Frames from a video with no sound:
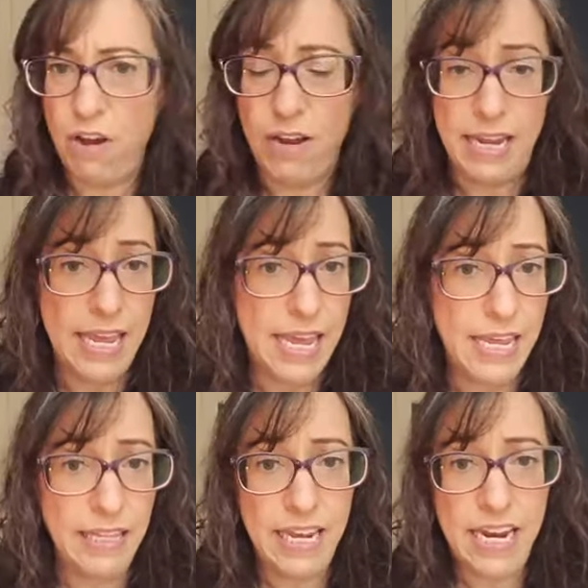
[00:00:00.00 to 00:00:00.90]
on
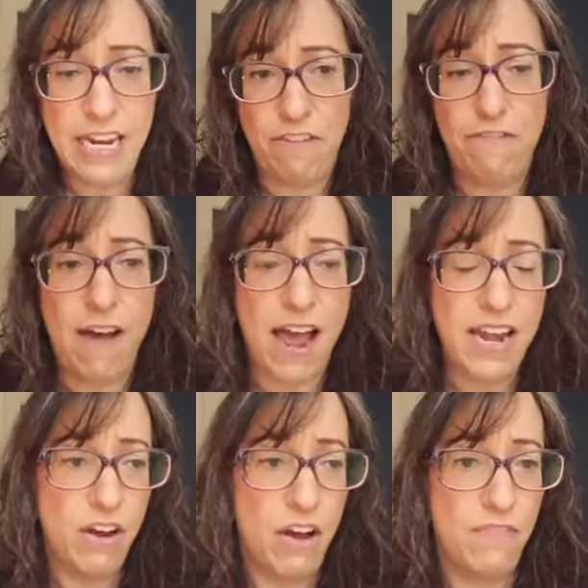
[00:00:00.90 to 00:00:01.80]
healing and
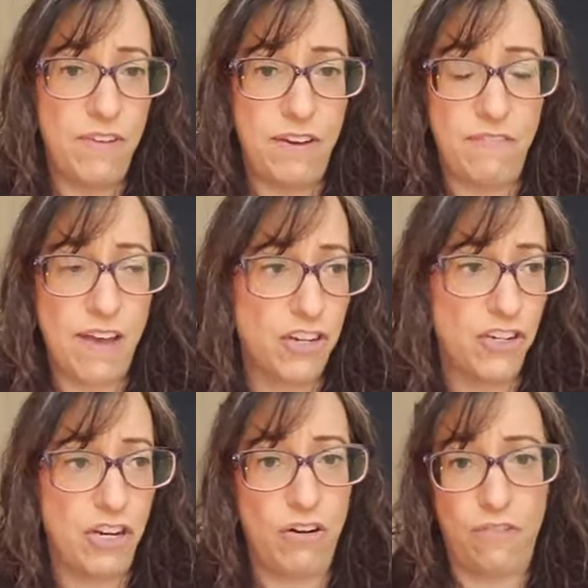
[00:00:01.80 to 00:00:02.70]
fighting off infection or